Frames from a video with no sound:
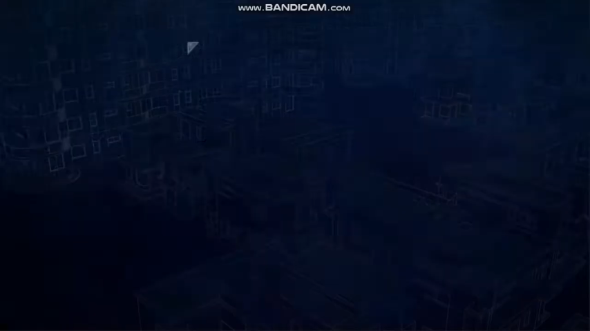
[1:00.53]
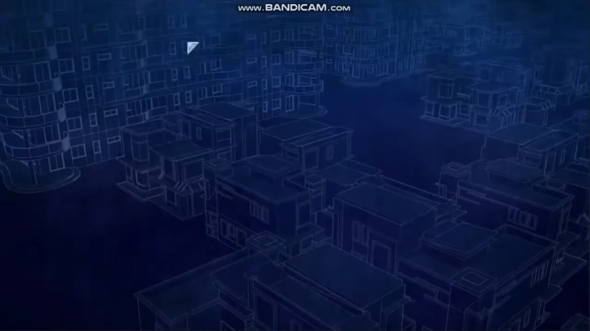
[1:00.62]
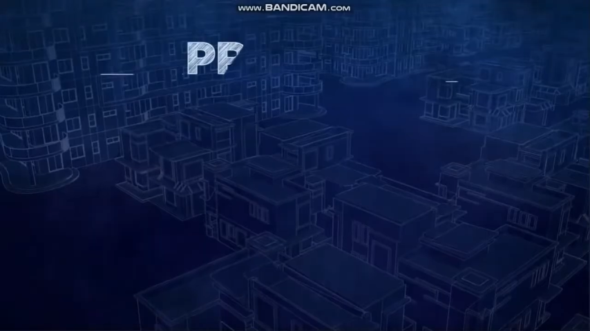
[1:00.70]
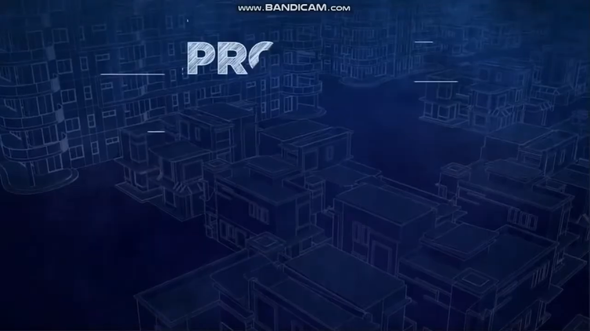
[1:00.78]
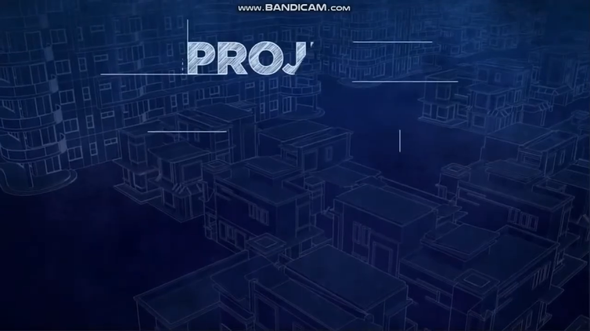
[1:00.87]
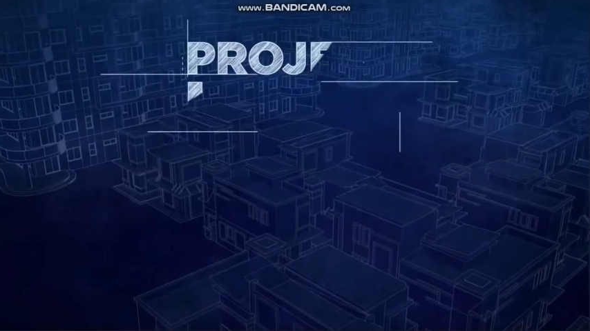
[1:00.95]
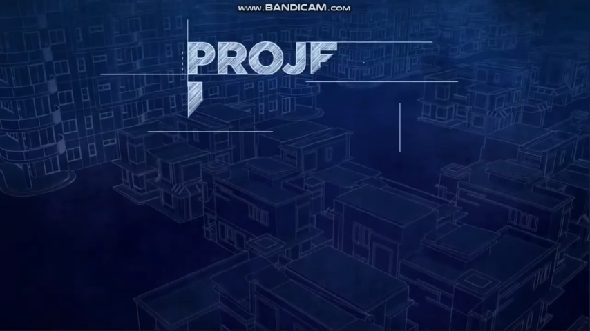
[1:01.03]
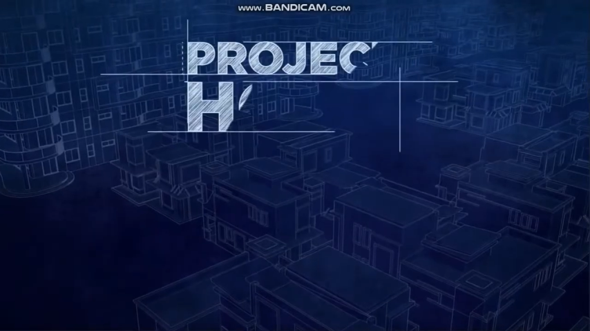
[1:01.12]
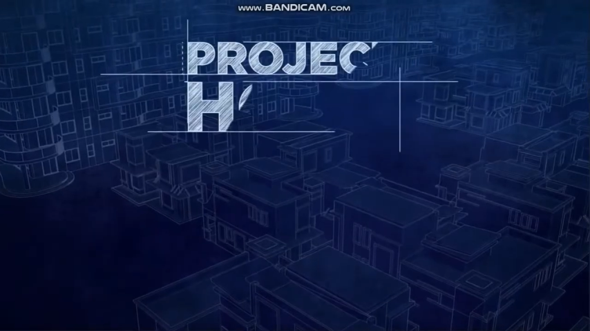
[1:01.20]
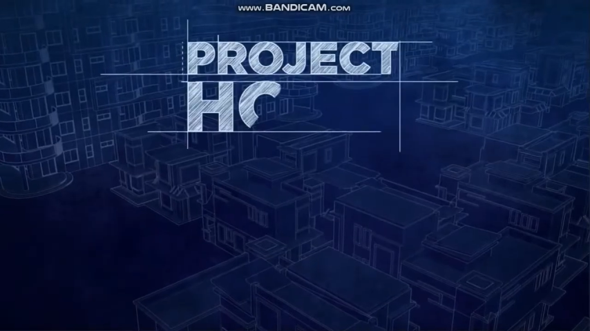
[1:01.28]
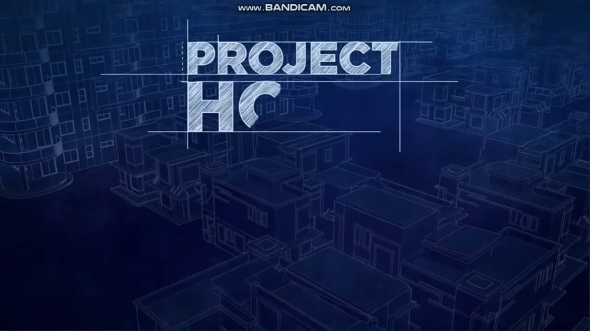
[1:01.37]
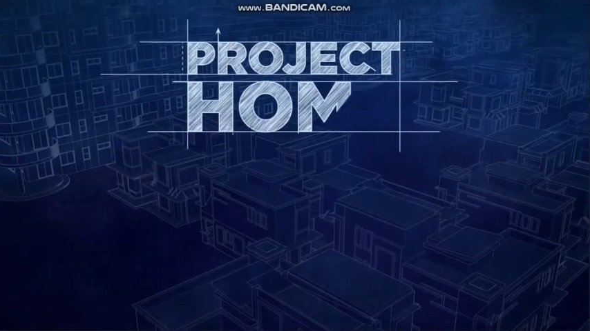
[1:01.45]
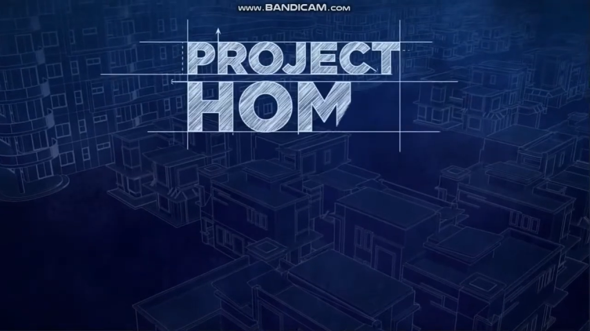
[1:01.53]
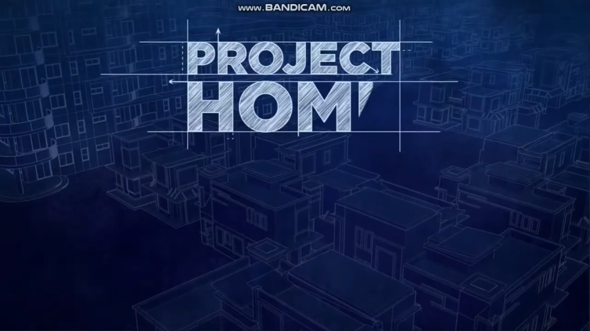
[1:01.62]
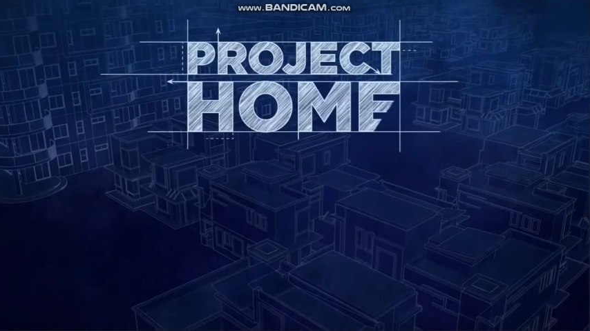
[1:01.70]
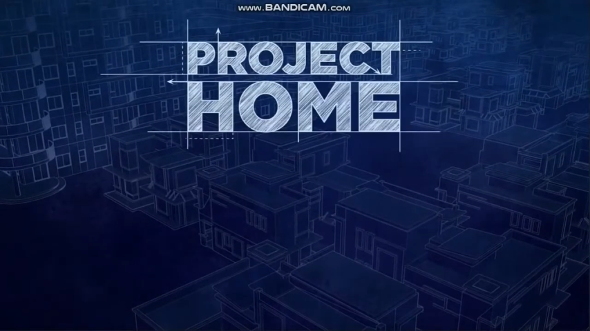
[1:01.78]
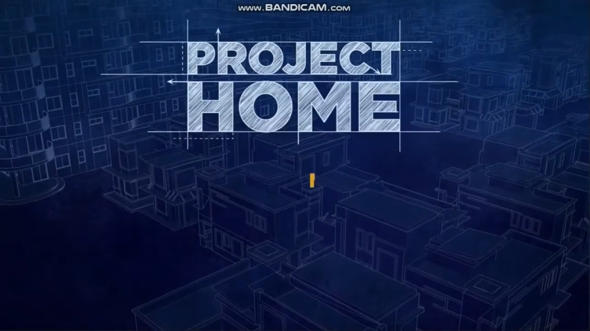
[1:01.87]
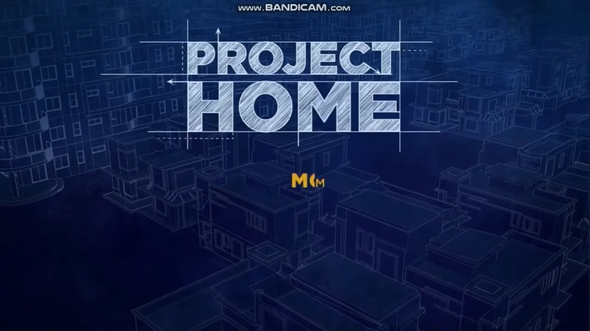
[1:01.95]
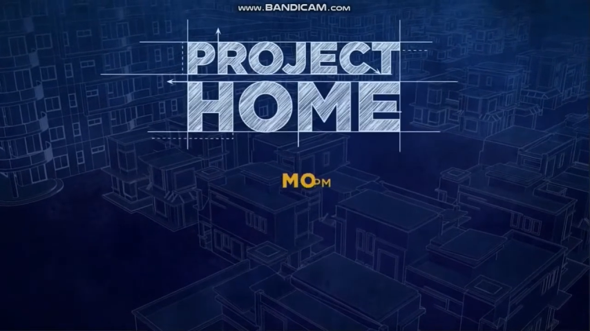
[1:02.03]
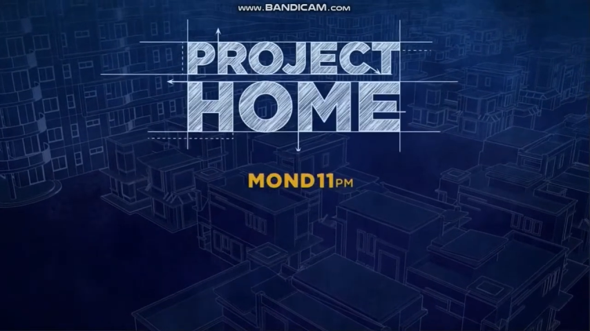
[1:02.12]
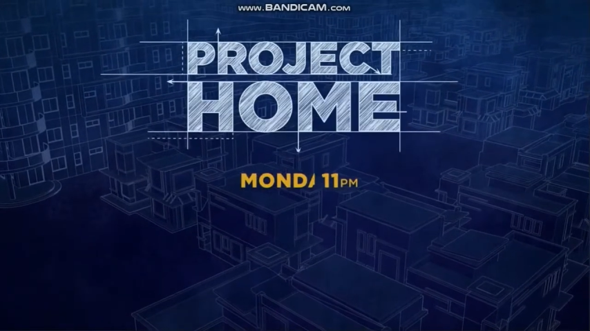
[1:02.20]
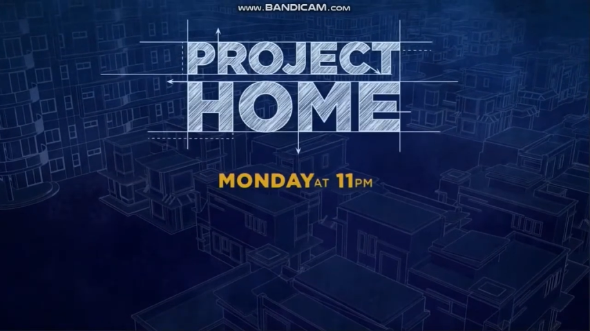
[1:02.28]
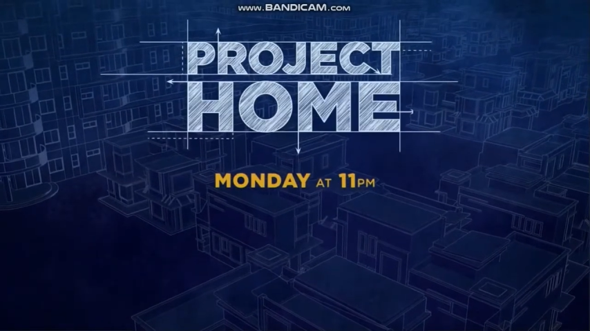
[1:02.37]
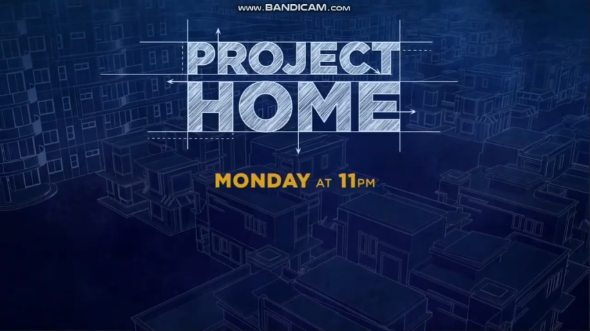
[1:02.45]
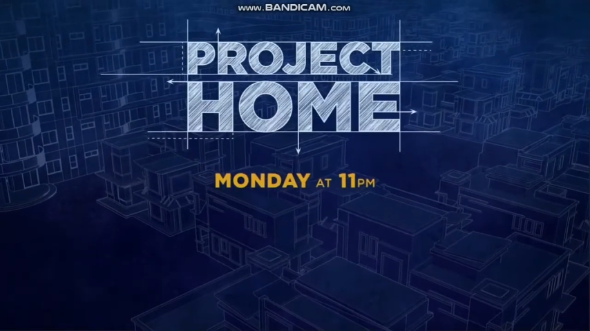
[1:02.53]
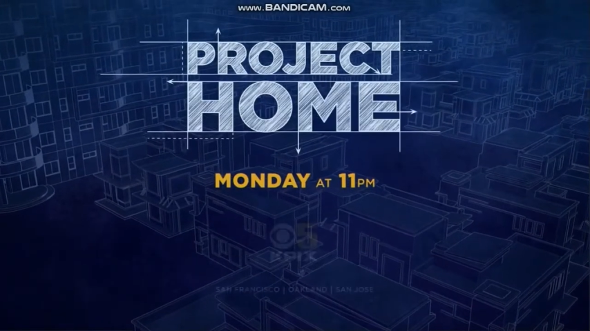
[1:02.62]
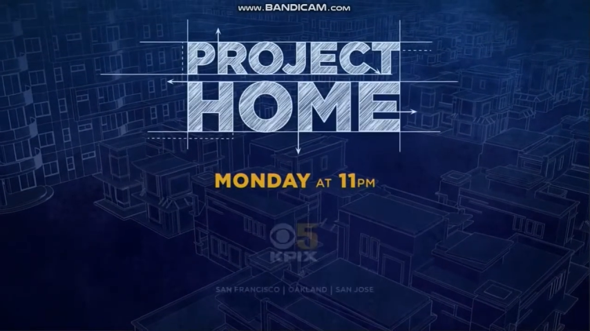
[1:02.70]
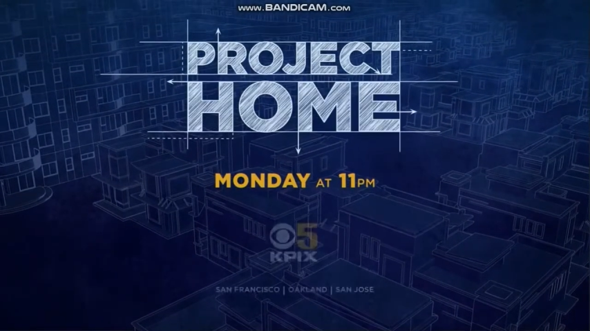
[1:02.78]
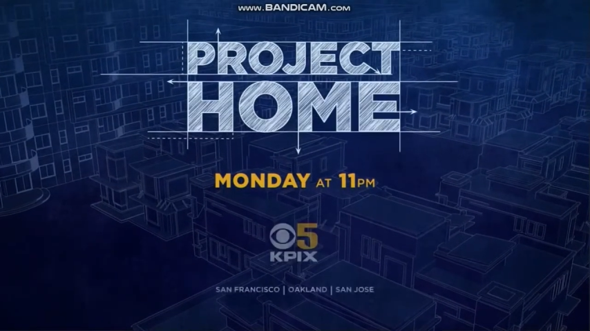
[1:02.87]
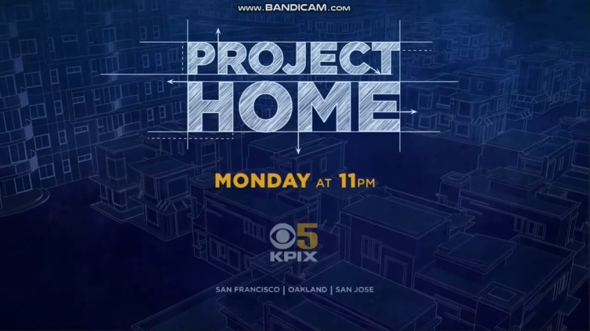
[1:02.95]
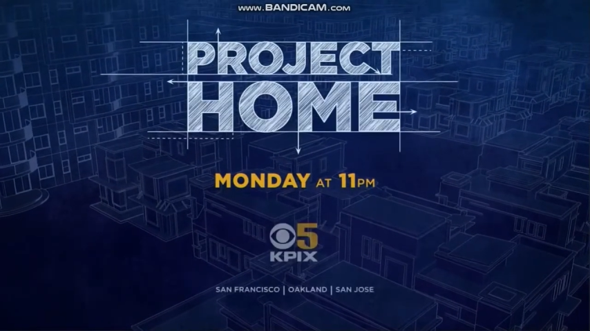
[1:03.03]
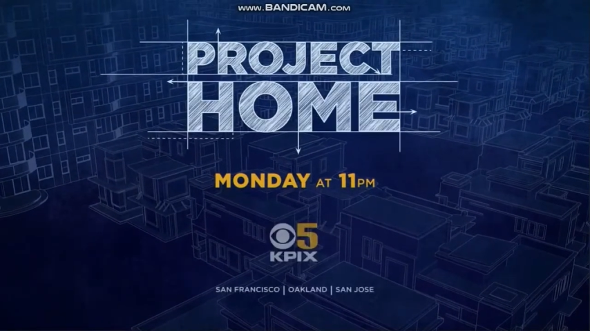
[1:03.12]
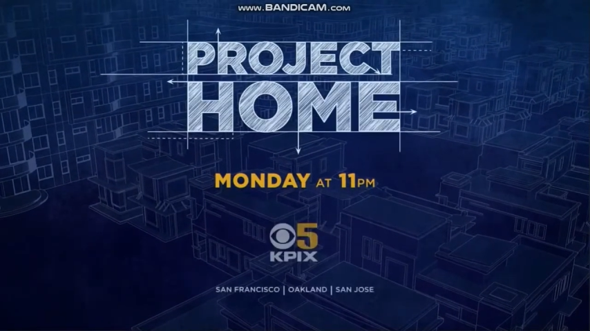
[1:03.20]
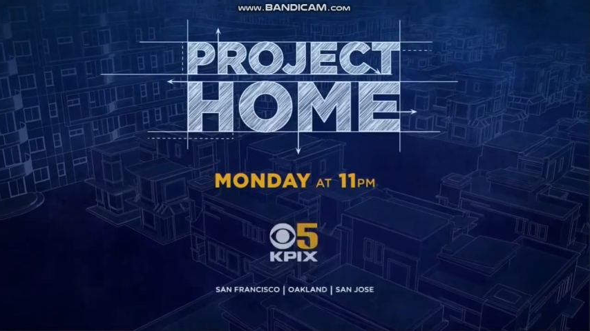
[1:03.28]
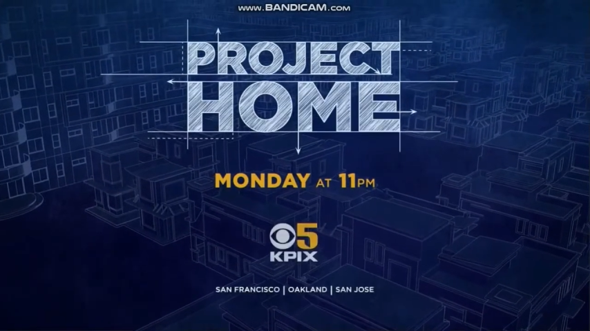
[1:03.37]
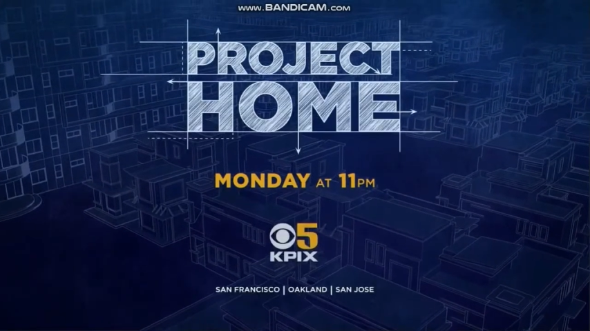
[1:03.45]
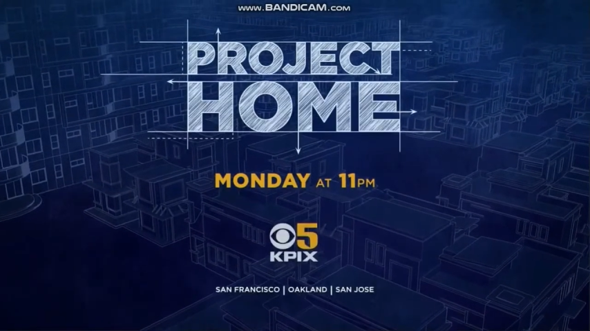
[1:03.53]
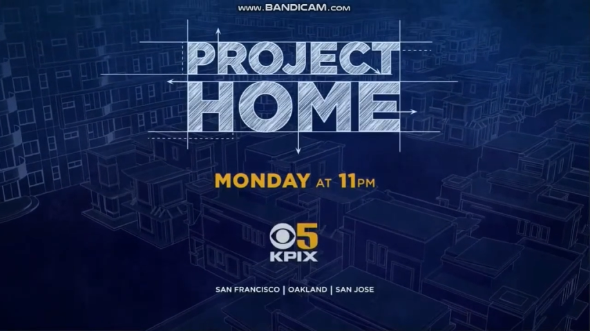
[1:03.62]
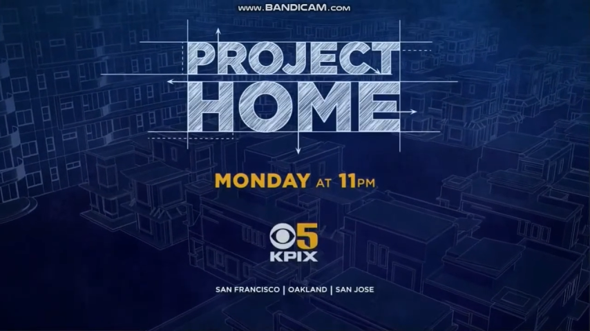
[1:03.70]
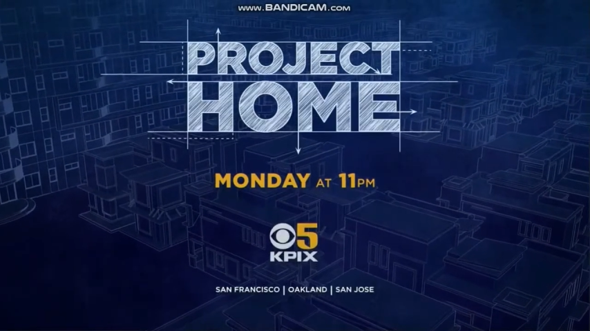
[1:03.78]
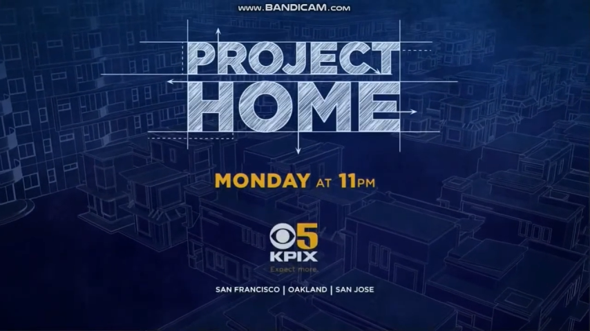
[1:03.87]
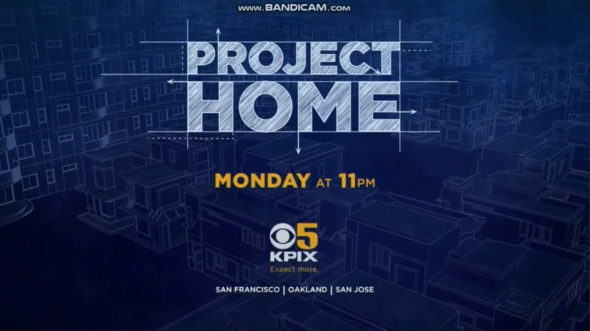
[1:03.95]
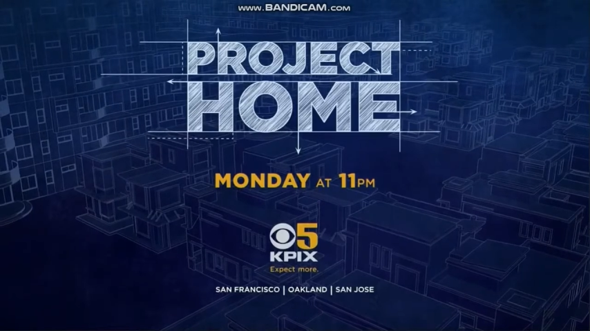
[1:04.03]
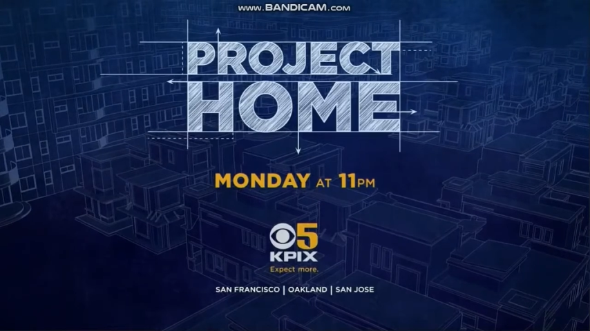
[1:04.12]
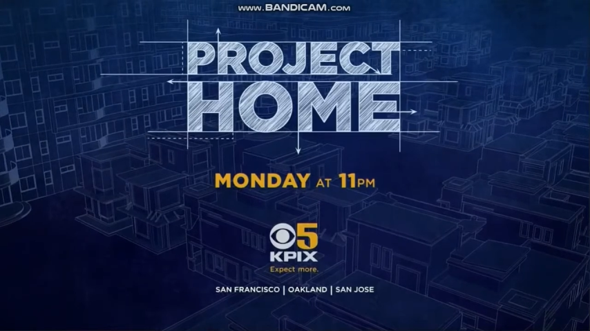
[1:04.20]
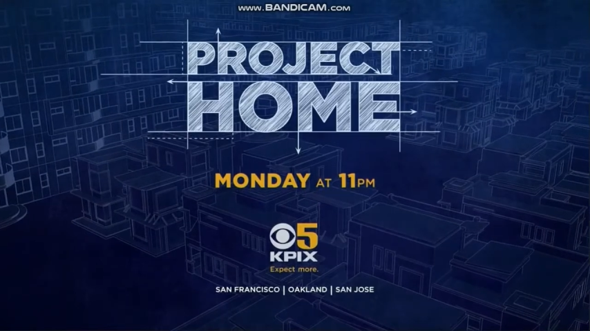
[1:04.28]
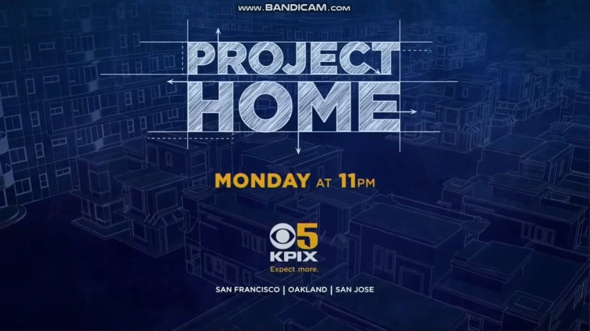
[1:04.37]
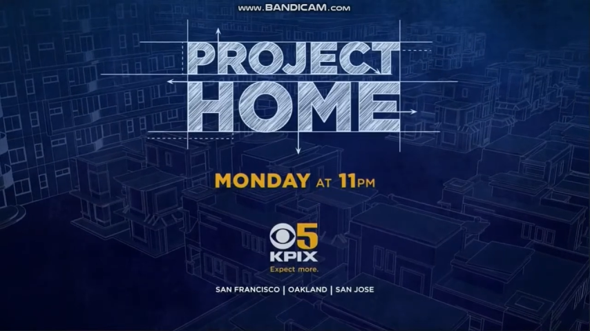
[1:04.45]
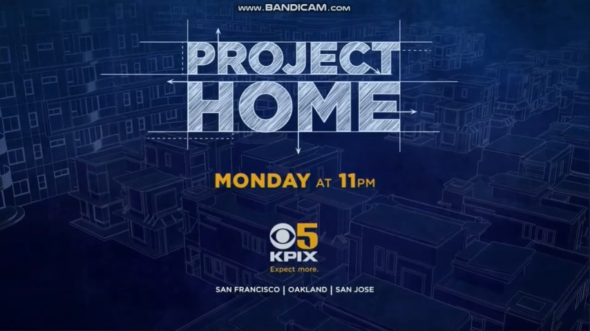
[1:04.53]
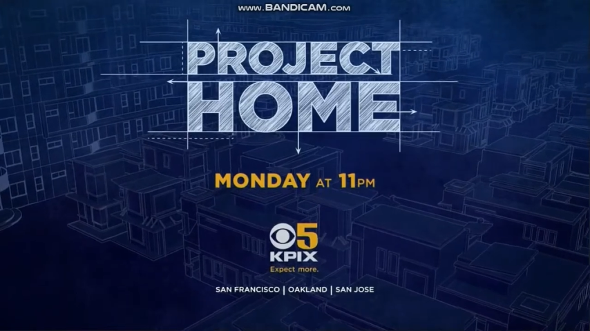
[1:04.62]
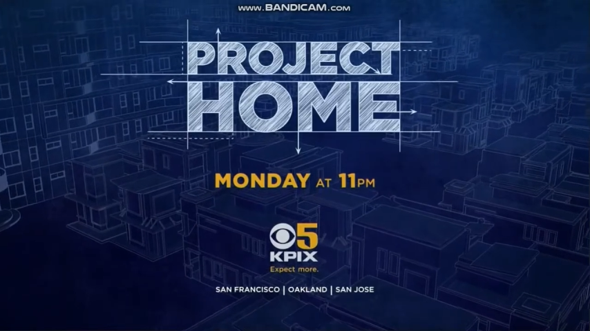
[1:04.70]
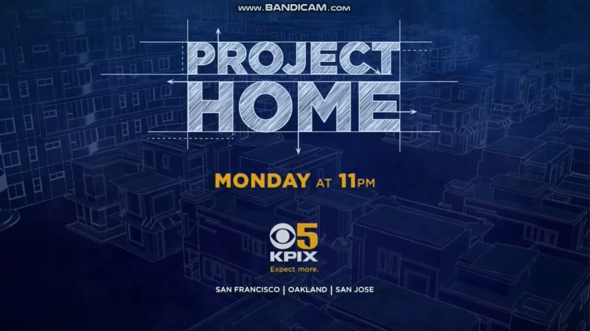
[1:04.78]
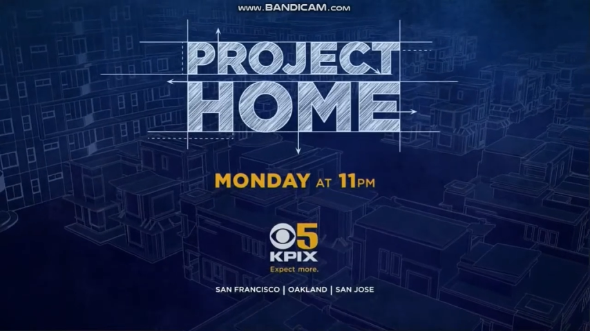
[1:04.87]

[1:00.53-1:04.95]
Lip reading: (no speaker visible)